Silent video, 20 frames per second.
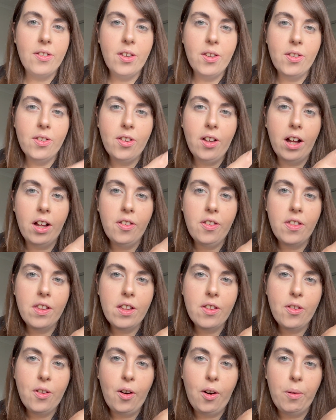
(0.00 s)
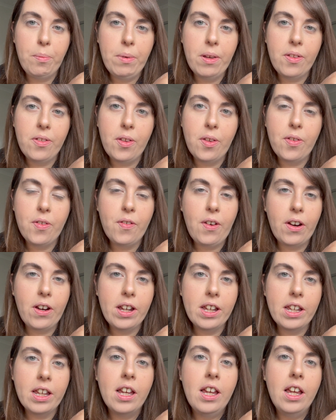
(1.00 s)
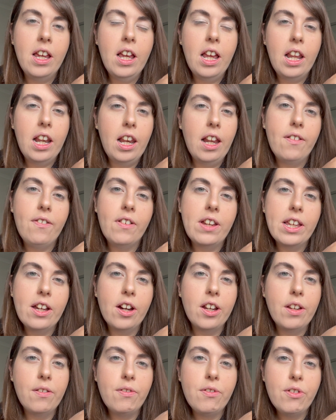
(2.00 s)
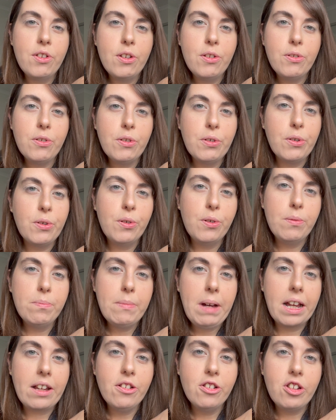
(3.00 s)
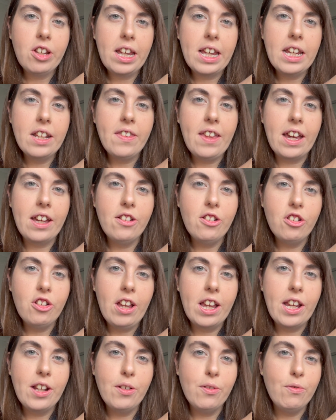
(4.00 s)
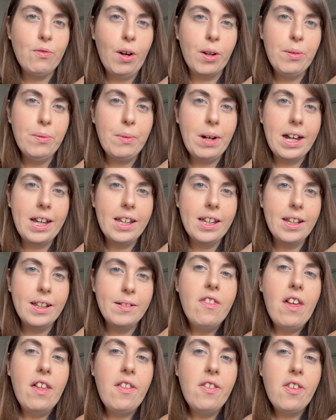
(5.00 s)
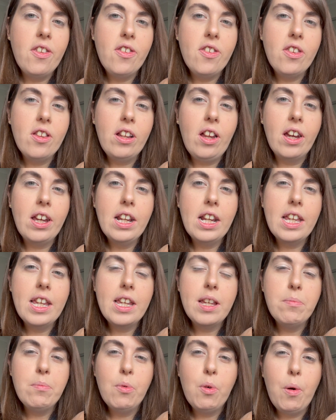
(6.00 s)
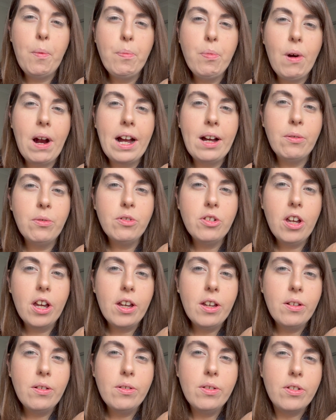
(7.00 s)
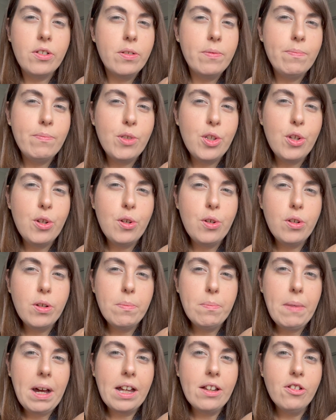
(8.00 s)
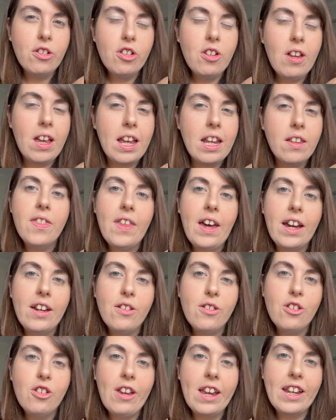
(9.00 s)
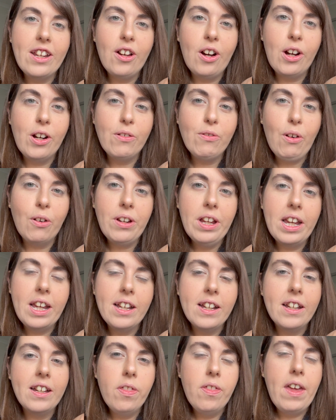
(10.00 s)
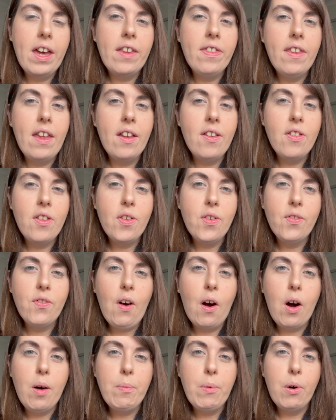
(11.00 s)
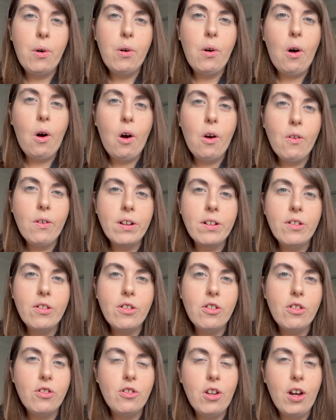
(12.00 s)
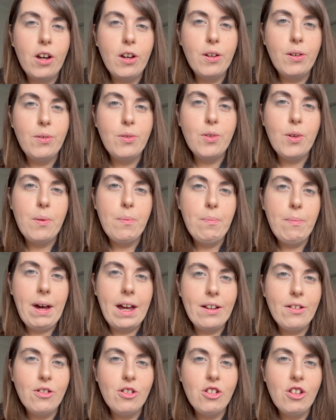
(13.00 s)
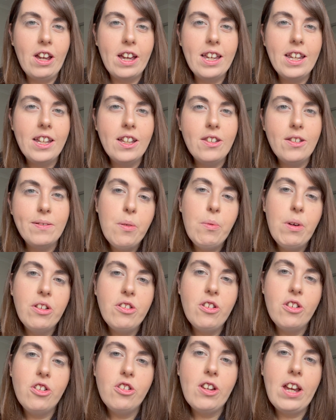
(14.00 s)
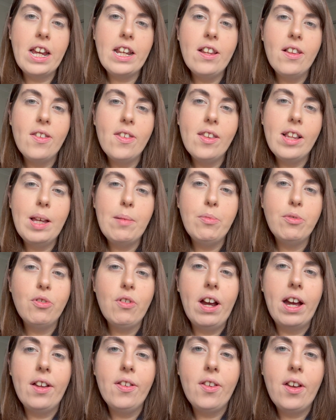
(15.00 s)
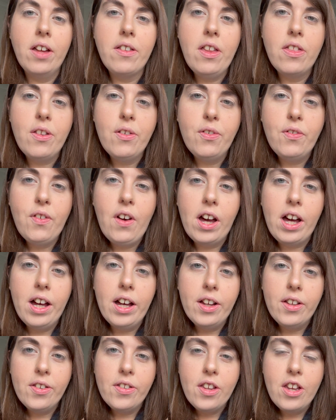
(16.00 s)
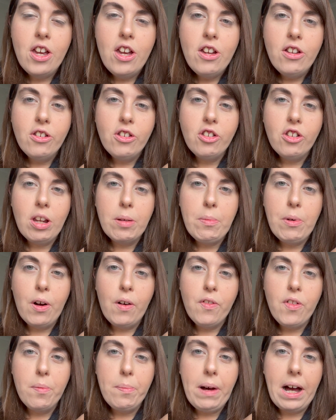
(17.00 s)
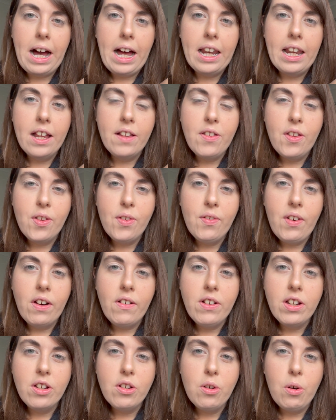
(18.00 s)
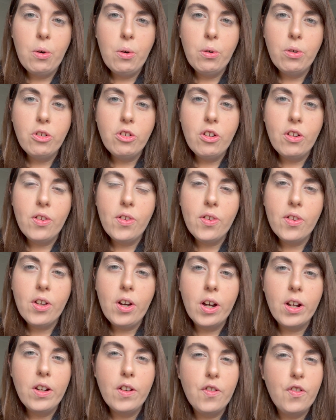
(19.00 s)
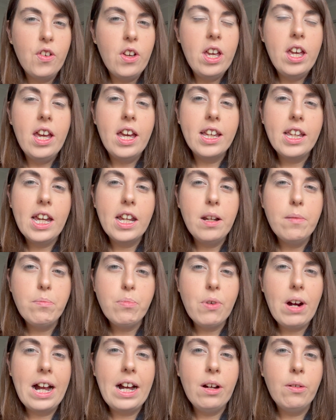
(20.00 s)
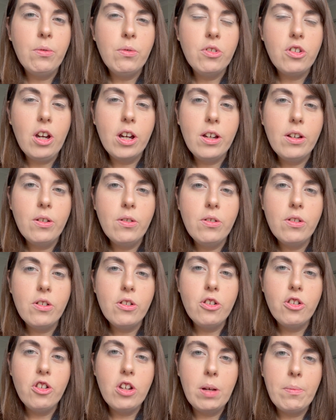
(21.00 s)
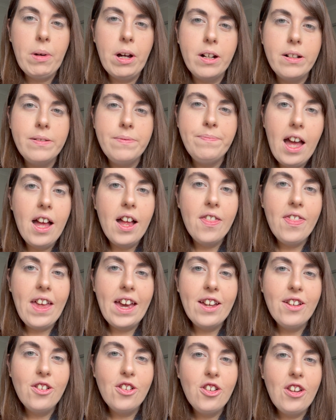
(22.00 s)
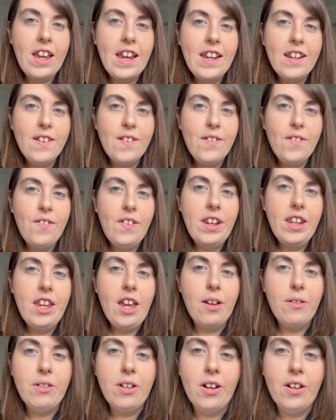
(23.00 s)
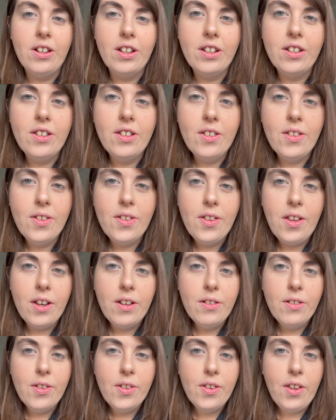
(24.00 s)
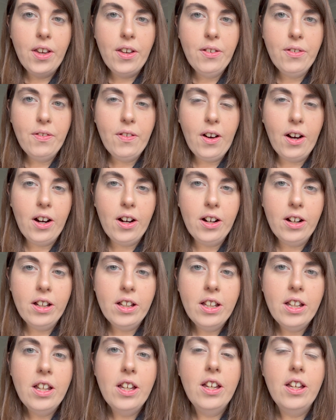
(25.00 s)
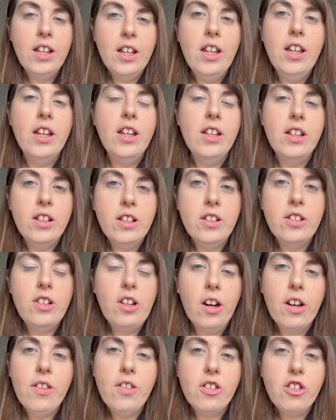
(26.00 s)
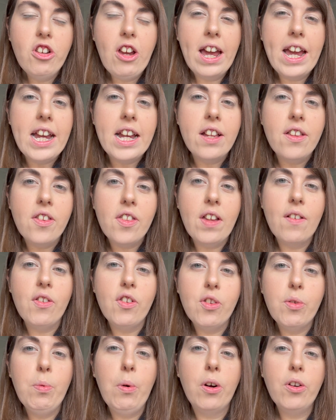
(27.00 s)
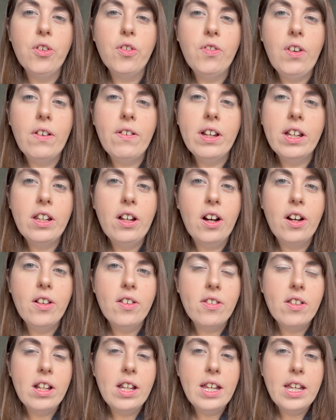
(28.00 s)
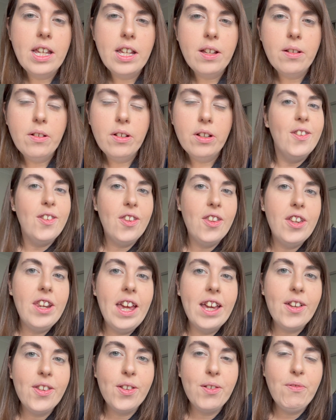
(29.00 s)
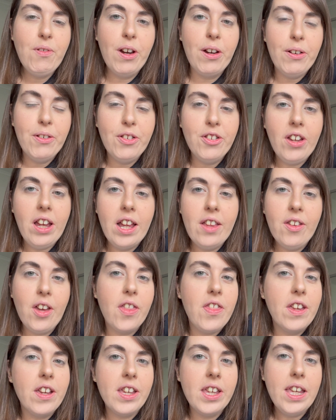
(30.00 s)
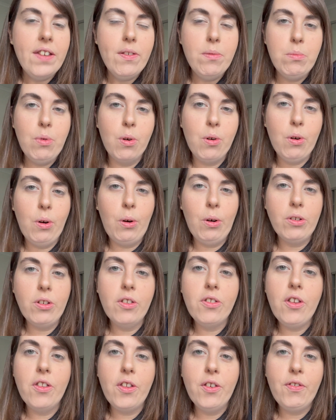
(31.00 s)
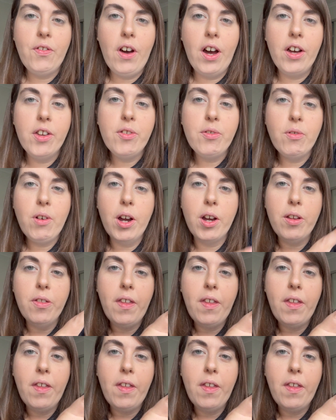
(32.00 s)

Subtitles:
So starting at the top is this very lovely kind of neutral matte shade, that is shade Runway. Then there's a slightly more brown toned nude matte shade, that is shade Ironic. Then there's this far more orange toned matte shade, which is shade Slip Dress. And then the first shimmer of the palette, this very gorgeous kind of, again, a brown toned shimmer, and that is shade Video Night. So far, nice shades, they've swatched very nicely. So the next row of shades I think are even more gorgeous than the first row.